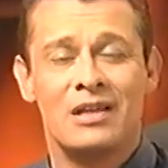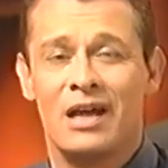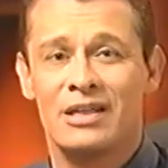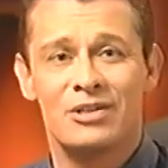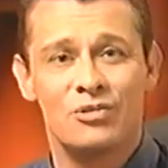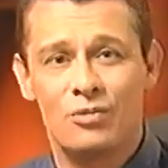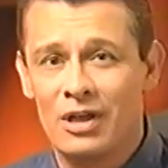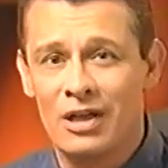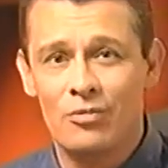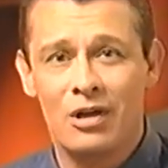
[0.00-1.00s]
I can do
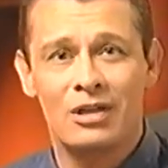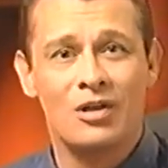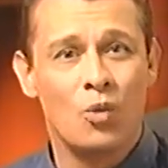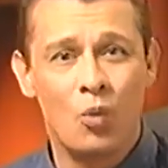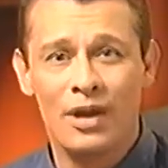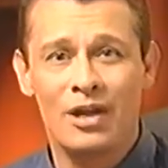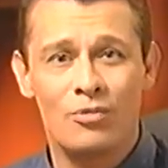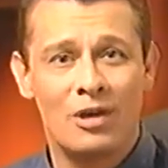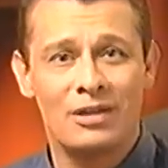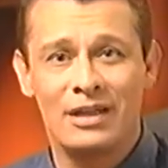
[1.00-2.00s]
what I want, when I
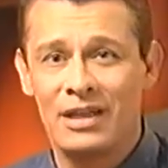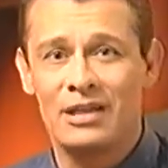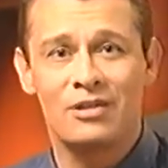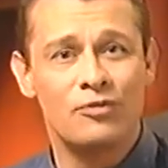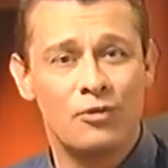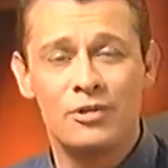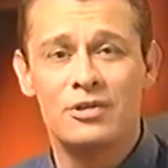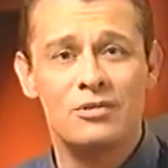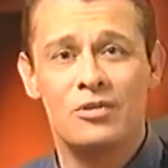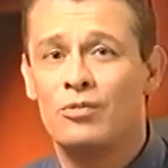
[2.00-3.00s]
want, and I can afford to
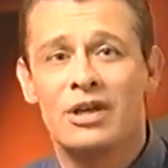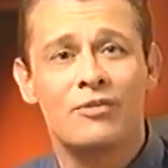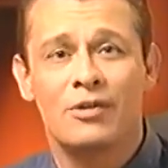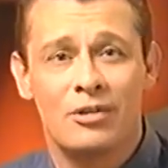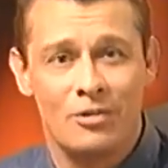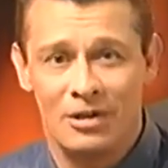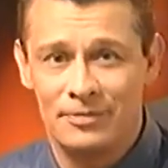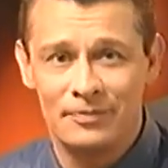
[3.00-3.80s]
do it whenever I want.